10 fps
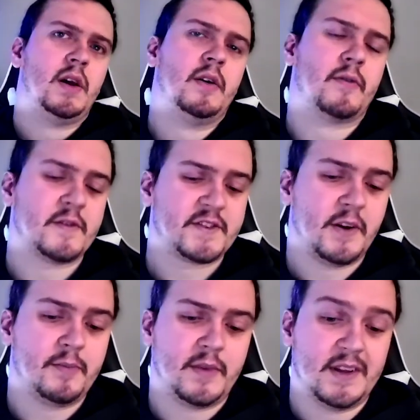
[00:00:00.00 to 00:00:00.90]
First
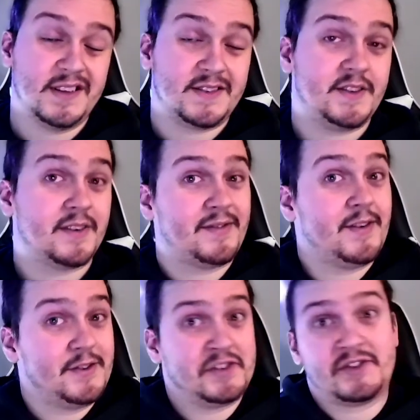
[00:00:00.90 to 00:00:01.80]
up is your
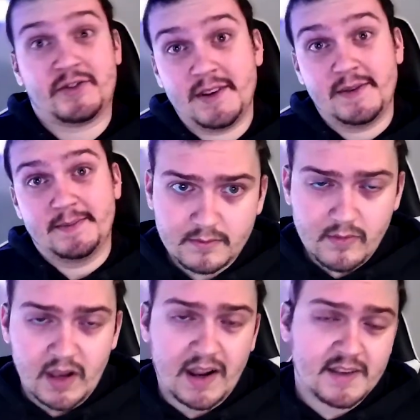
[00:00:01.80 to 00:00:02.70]
first stream.
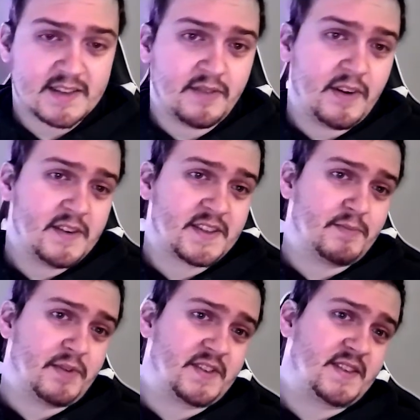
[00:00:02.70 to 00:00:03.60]
Now, this is a very simple
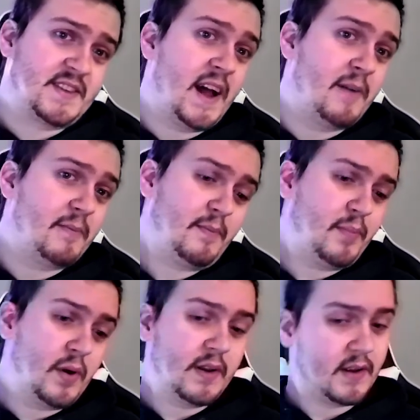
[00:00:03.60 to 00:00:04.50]
step,
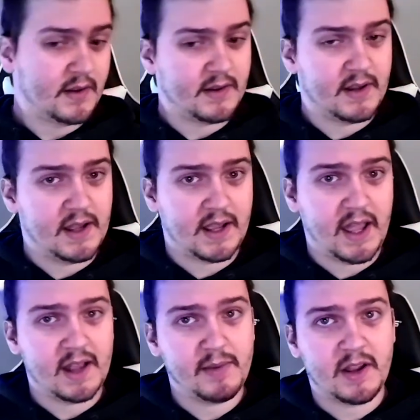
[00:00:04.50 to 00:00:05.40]
but it
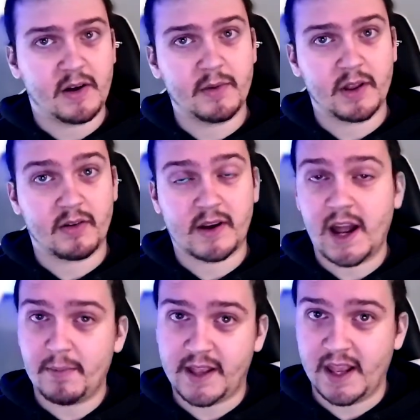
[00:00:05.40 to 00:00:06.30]
can become a little
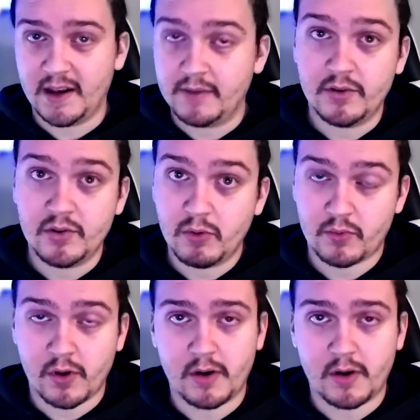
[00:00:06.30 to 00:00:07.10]
complicated if you do it wrong.